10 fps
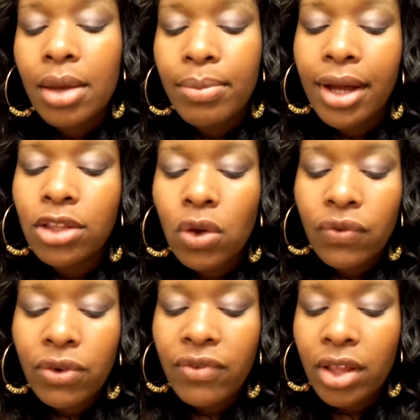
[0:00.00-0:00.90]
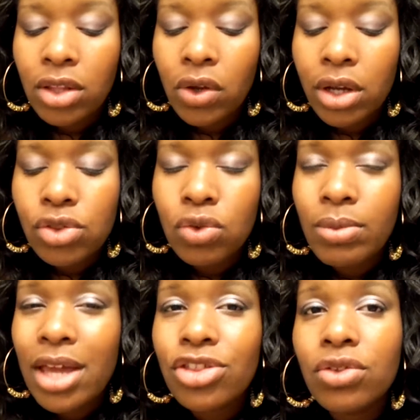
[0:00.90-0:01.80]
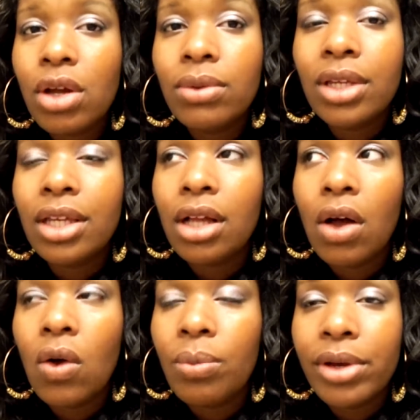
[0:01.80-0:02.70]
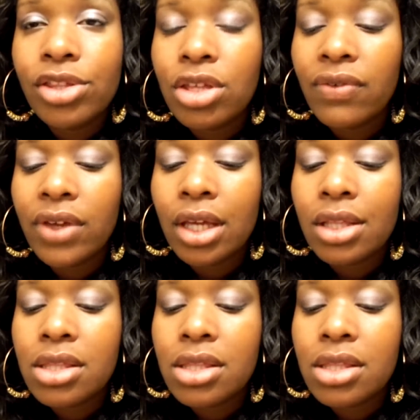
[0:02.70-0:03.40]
But I know for a fact the L'Oreal True Match, you don't need a whole bunch of it.